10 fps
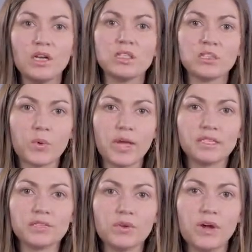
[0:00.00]

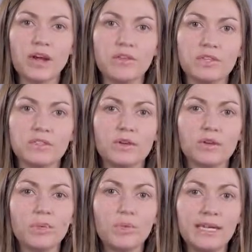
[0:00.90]
Swain's 4 areas are not
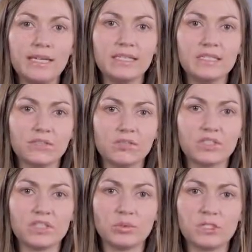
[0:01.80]
completely different
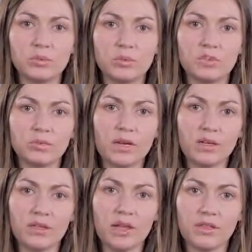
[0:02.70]
to the principles of
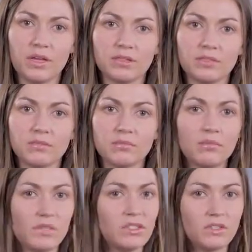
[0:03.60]
medical ethics.
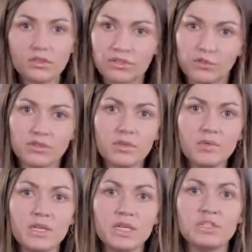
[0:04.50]
They touch on
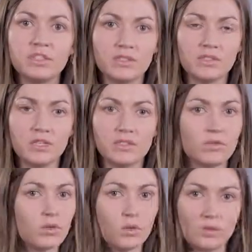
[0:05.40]
autonomy, justice, and,
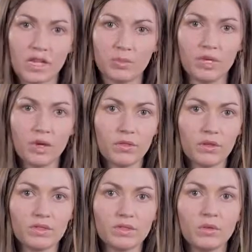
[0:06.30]
of course, helping
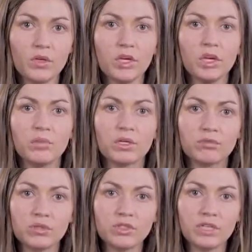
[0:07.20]
others. But
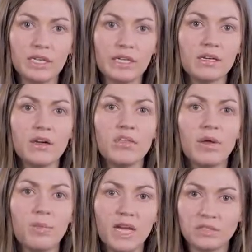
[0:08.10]
crucially,
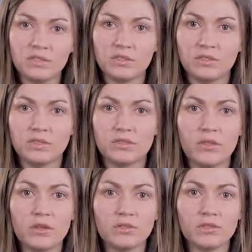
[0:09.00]
they're better suited to
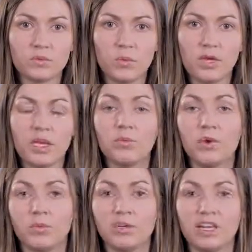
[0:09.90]
those of us working in
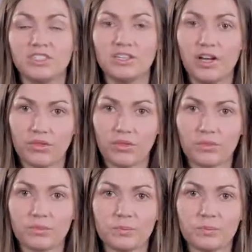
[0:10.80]
population health.